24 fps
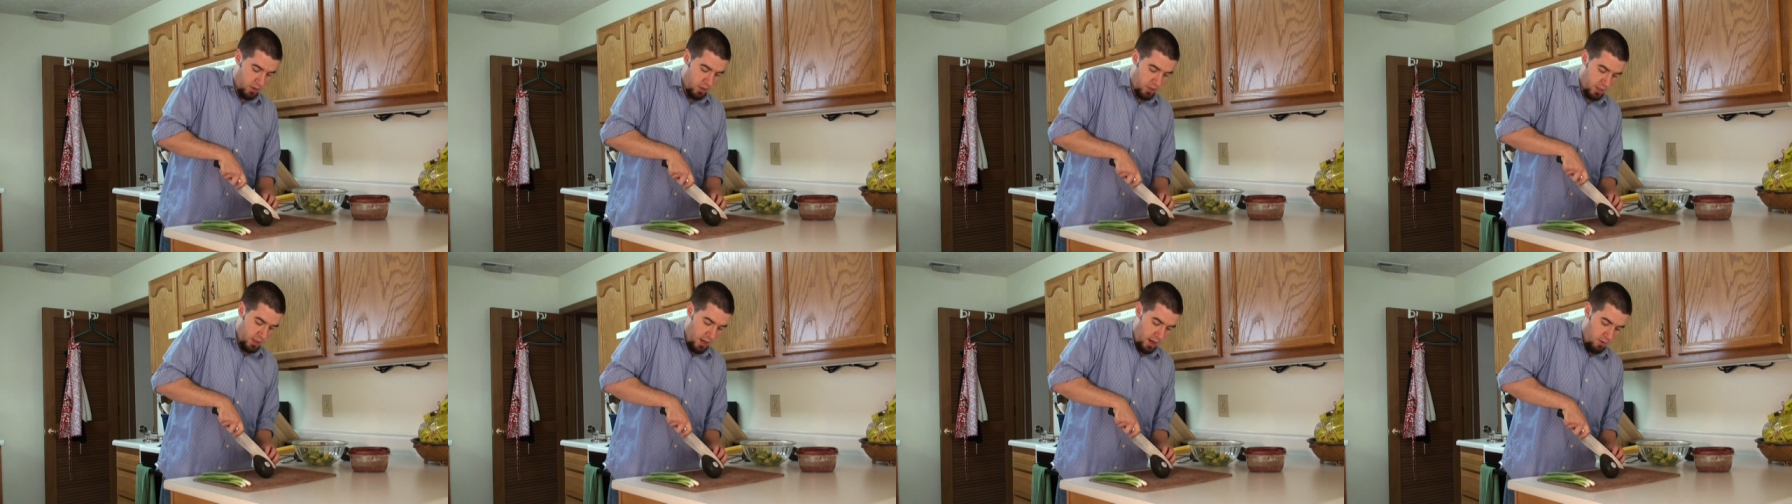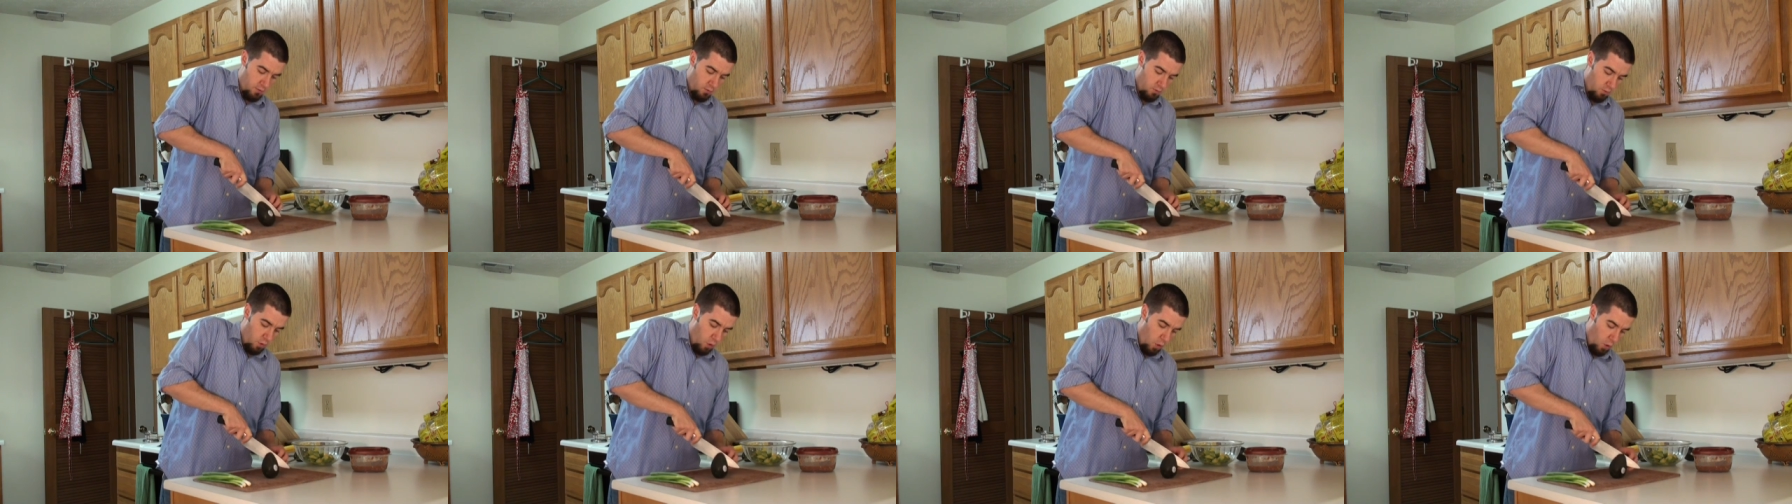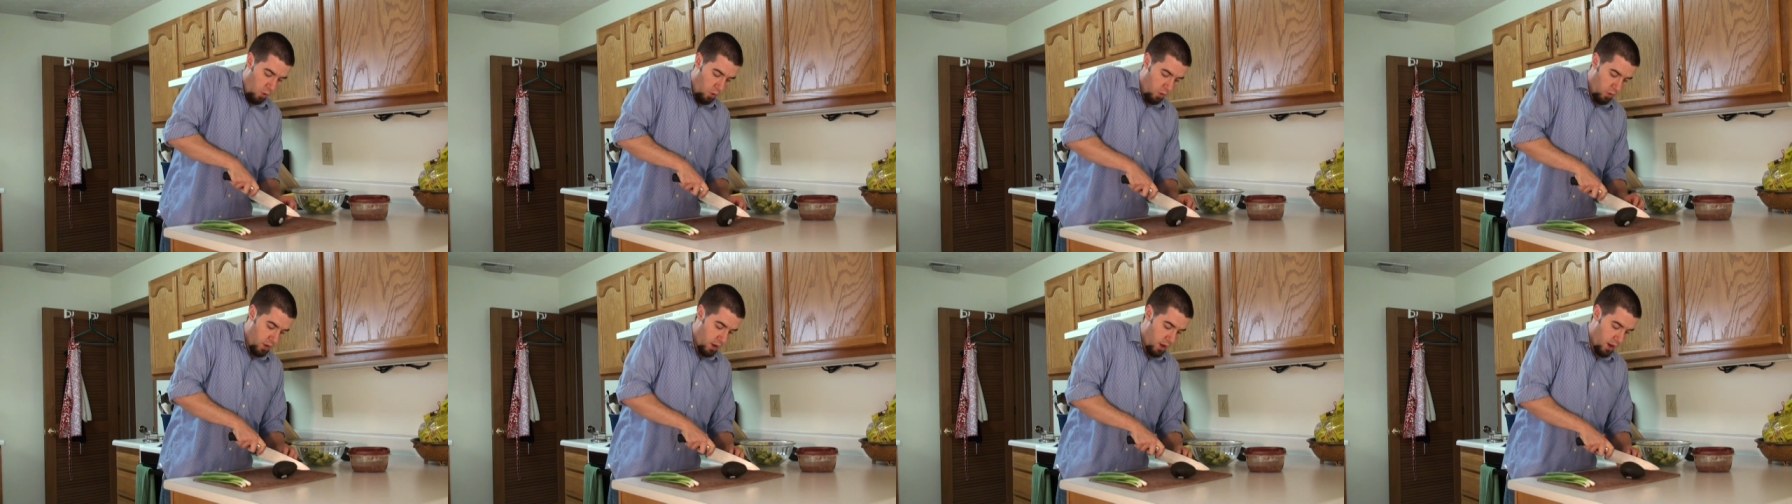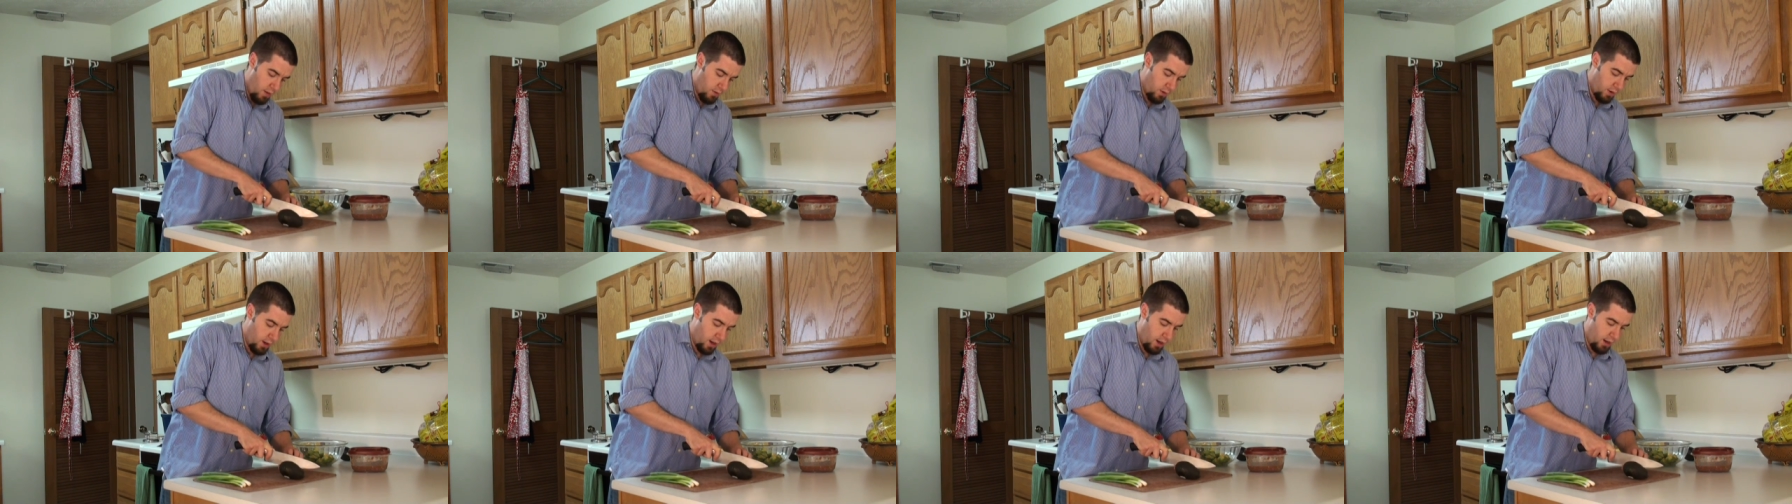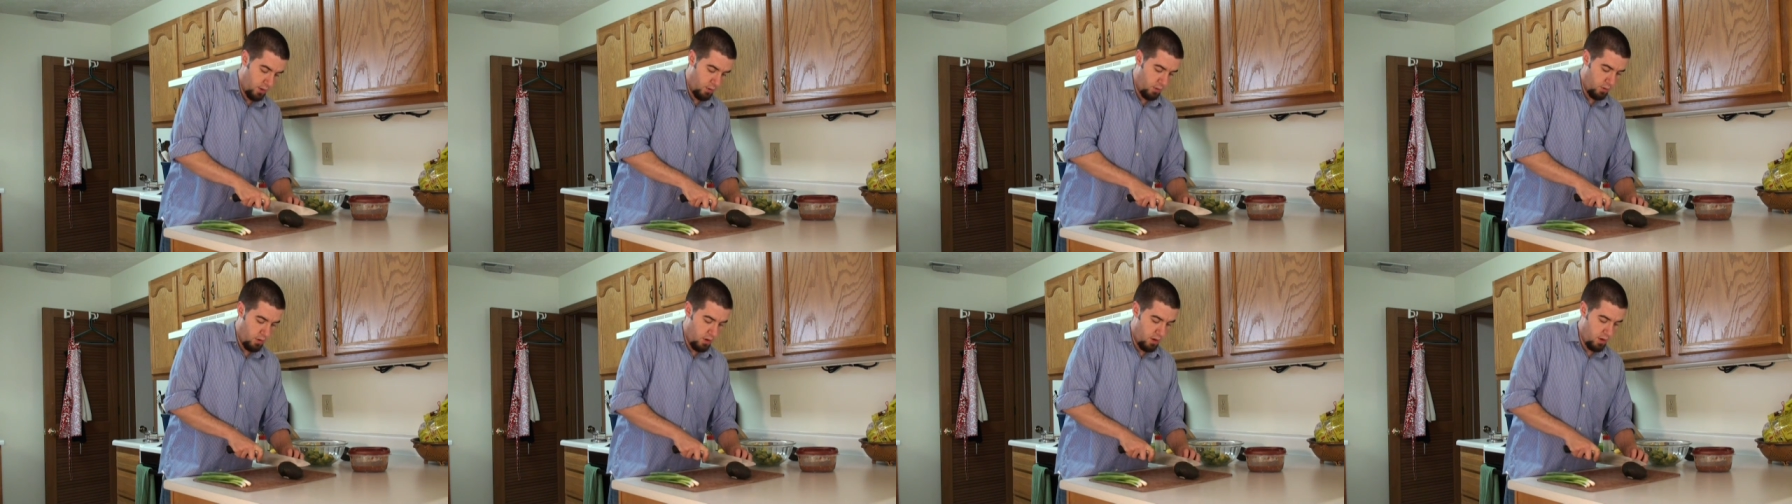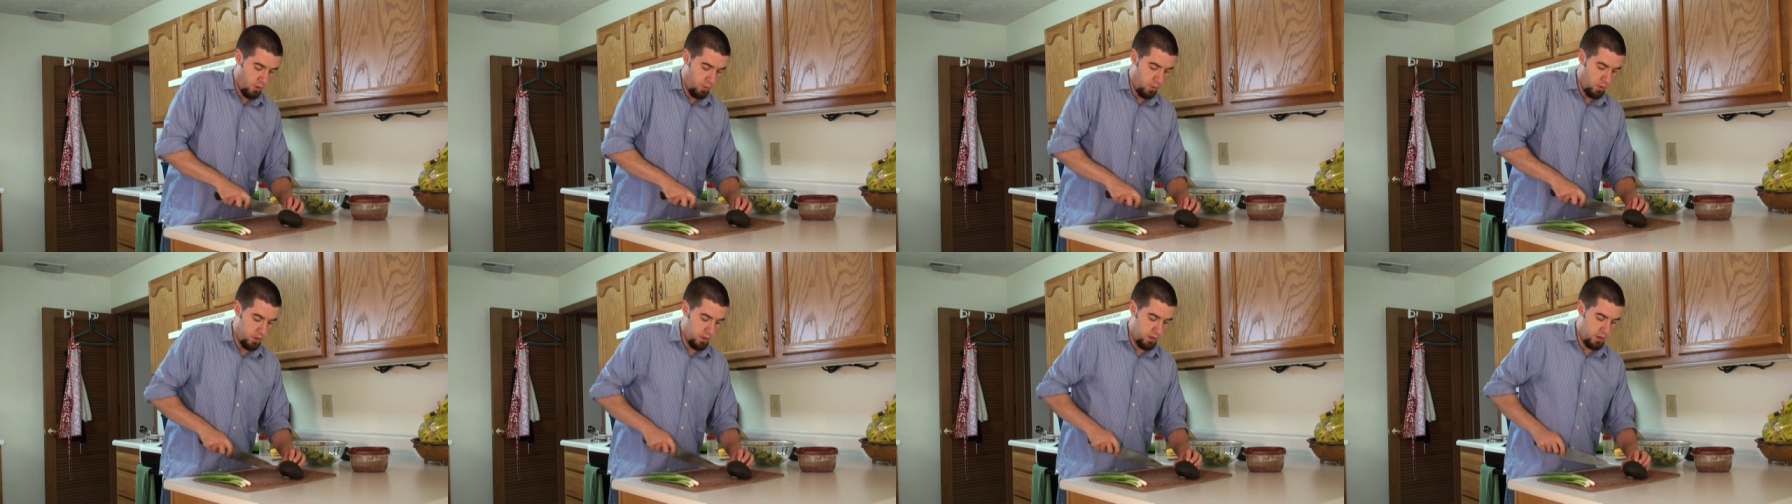Just kind of roll the avocado
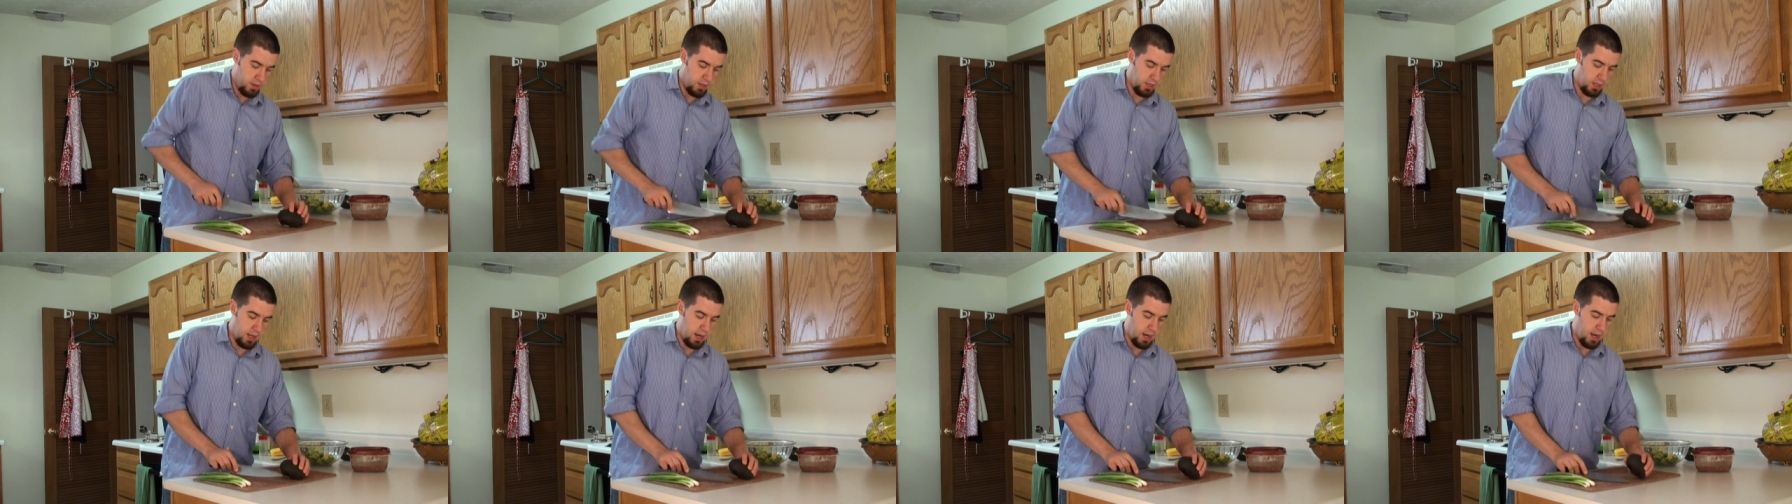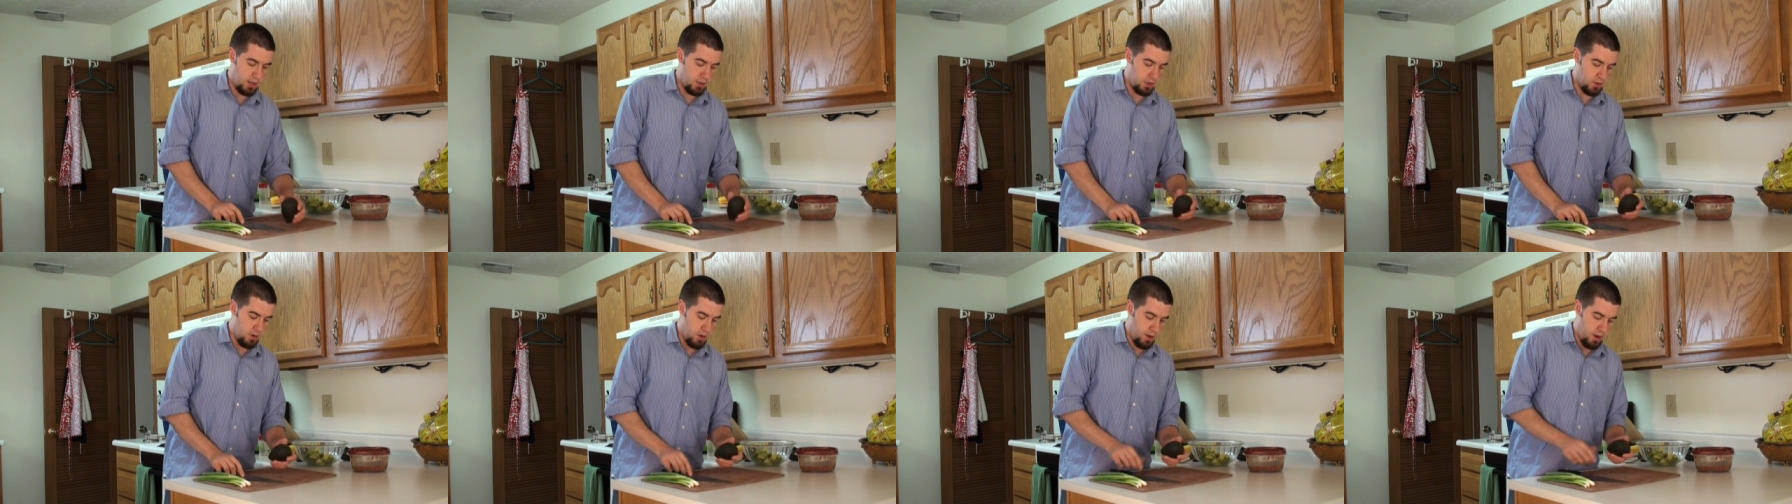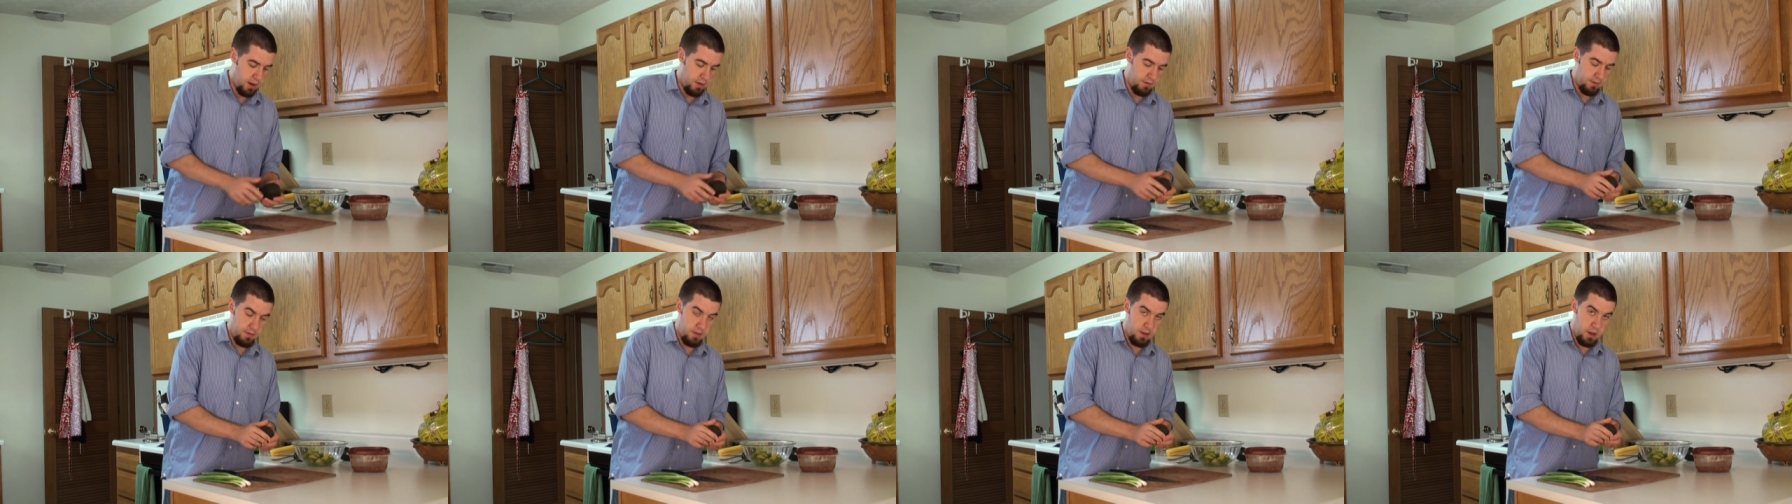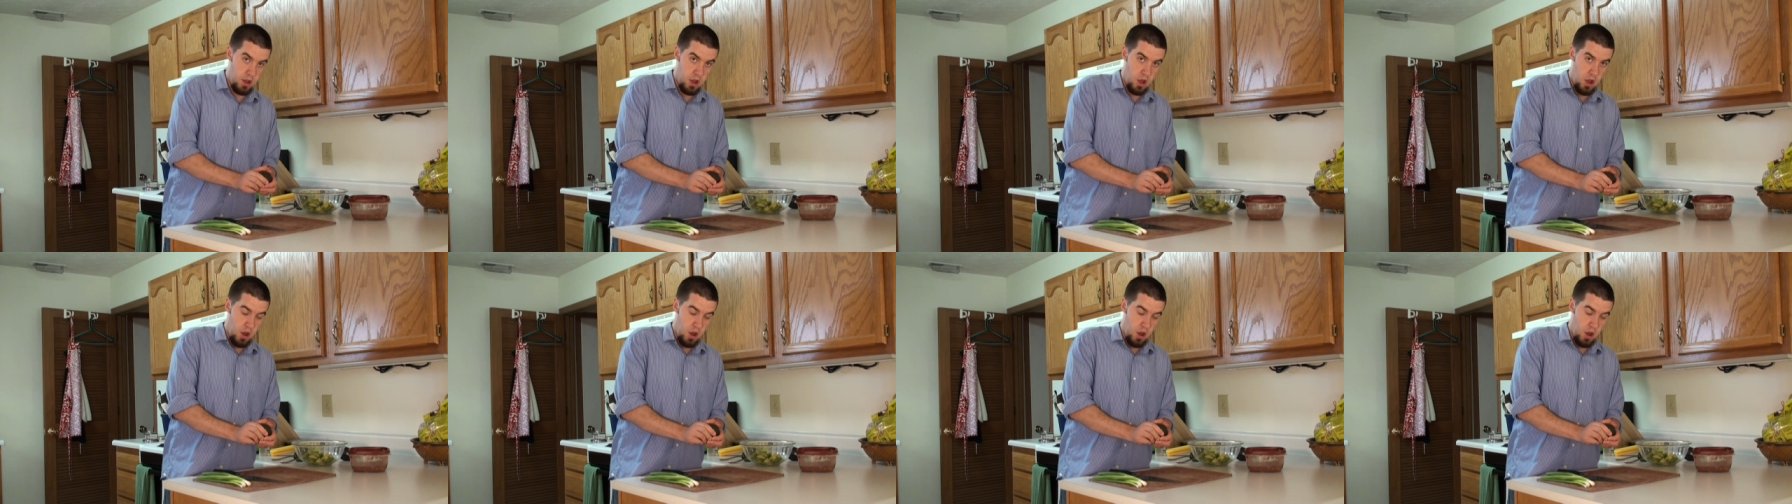along with it to guide your knife.